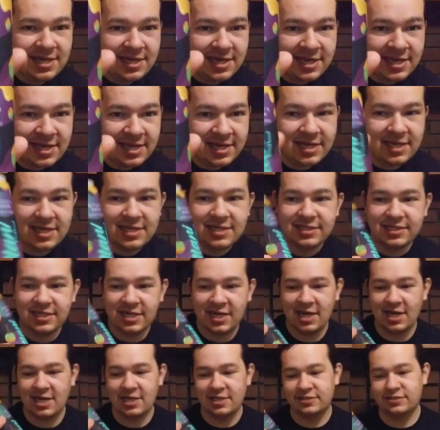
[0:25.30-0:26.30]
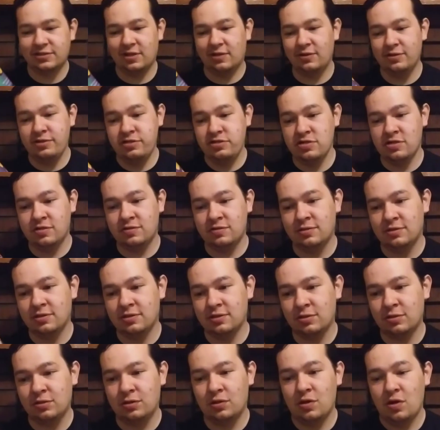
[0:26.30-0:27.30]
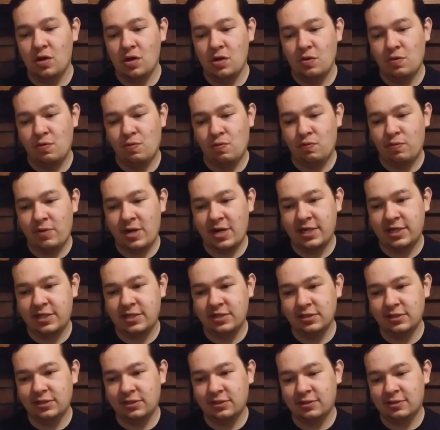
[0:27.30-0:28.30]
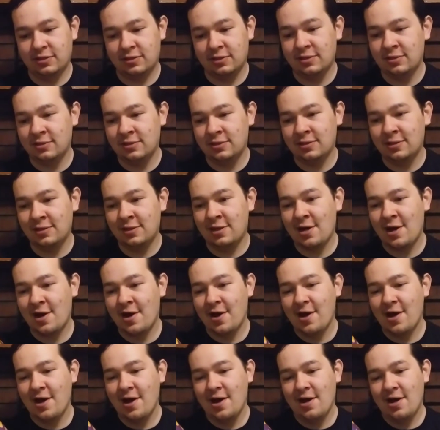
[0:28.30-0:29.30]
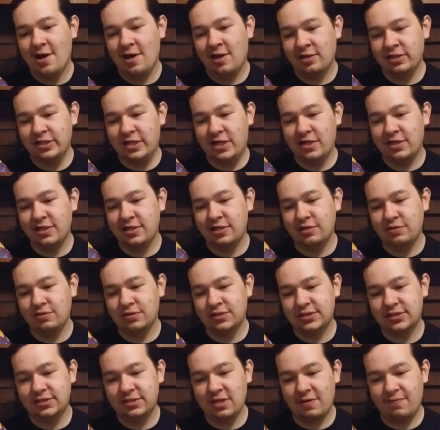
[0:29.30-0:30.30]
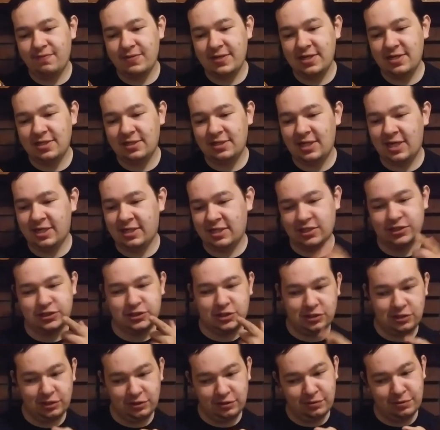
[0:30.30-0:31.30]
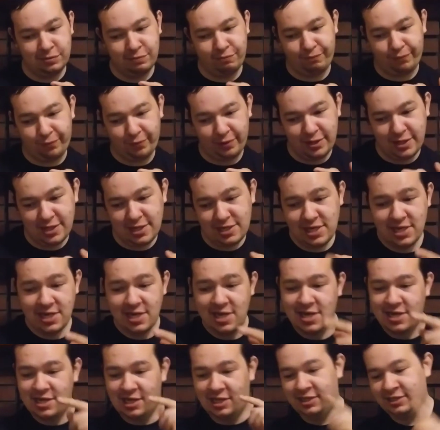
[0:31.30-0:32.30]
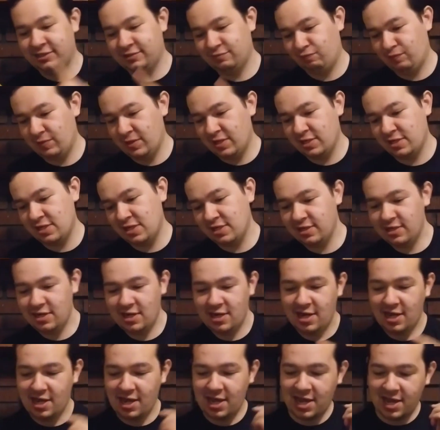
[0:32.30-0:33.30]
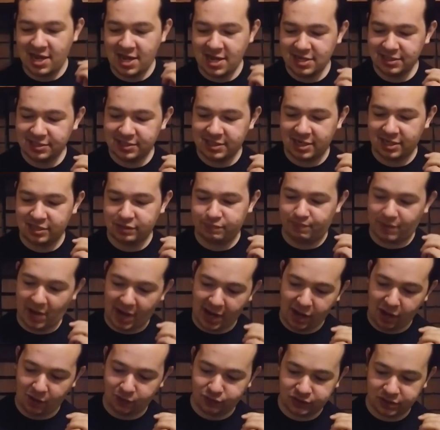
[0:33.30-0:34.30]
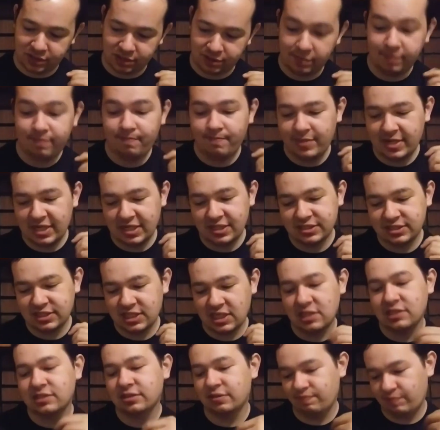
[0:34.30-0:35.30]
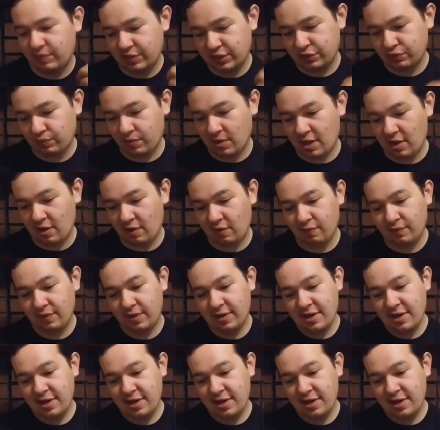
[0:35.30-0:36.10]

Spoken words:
And it has all your regular Alani new stuff in it, like it's gluten-free, it's vegan, and it has biotin, B6, and B12.